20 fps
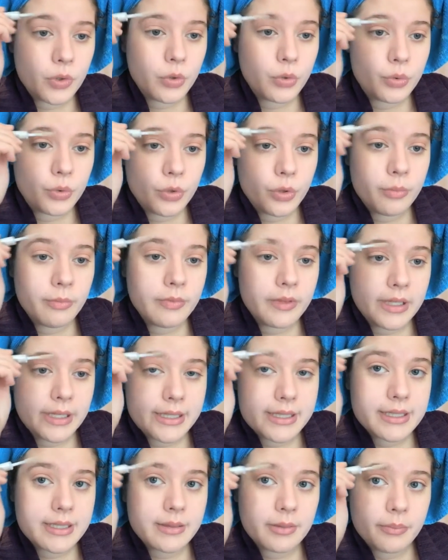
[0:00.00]
groom
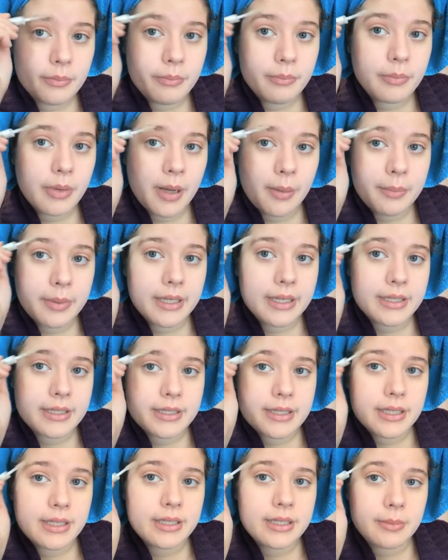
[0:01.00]
these
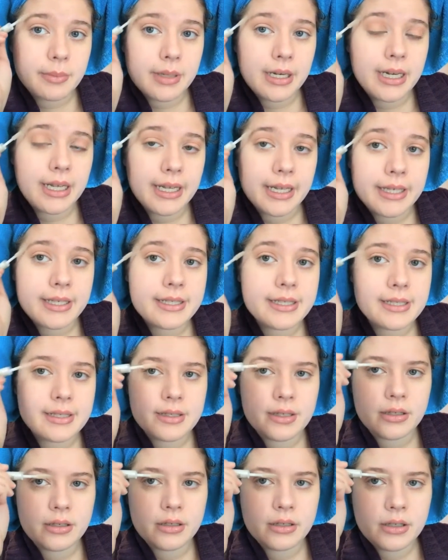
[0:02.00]
puppies into
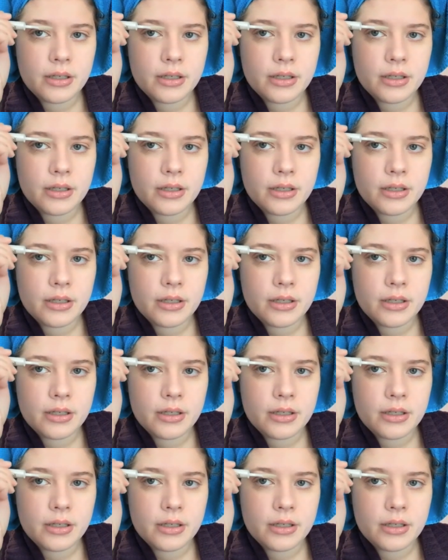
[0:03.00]
place.